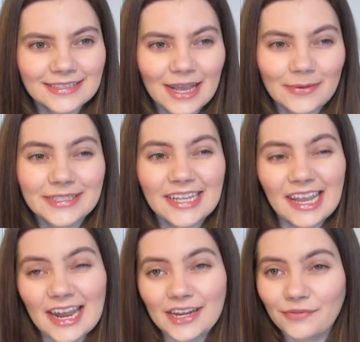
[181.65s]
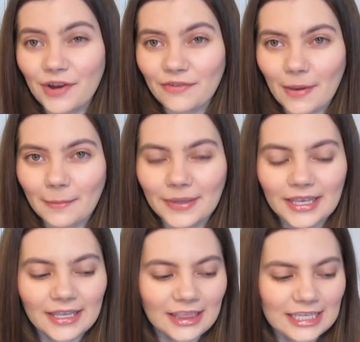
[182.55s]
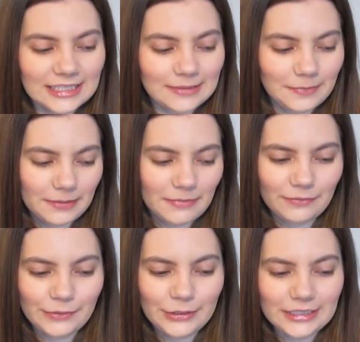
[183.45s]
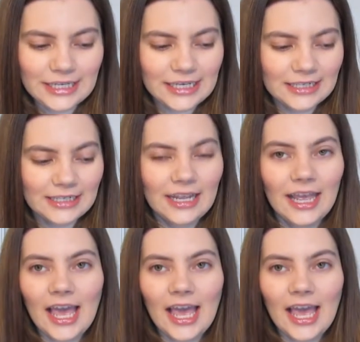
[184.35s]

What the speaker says: I would say end of November, this has been my routine.